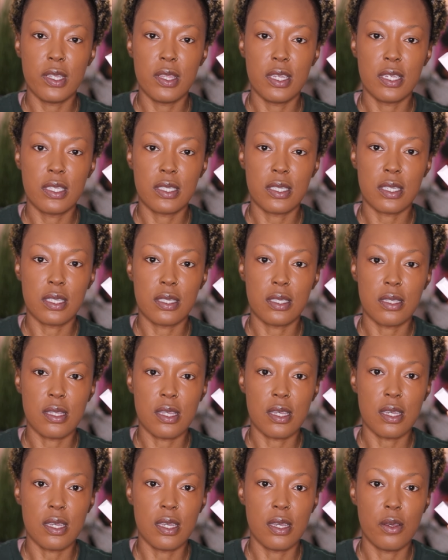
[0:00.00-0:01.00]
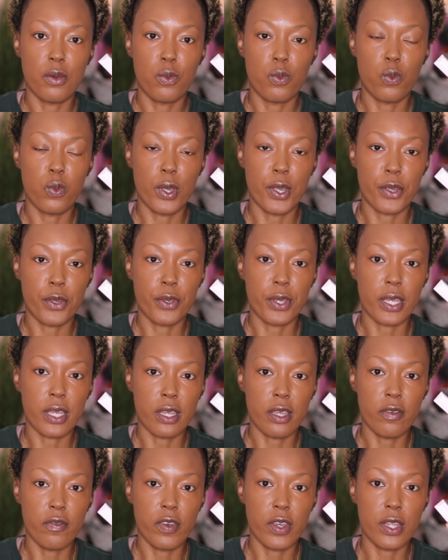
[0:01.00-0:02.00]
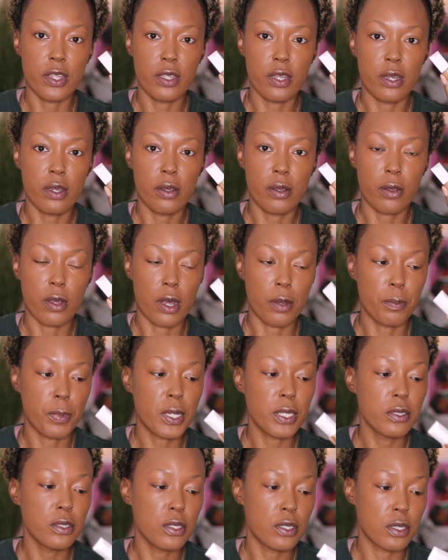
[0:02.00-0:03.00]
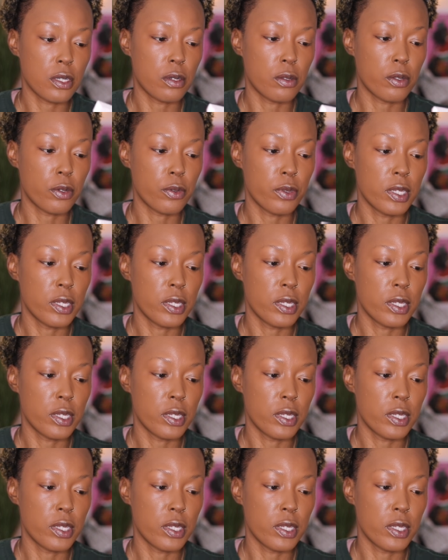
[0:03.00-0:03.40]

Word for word: This is the We're Even um, concealer.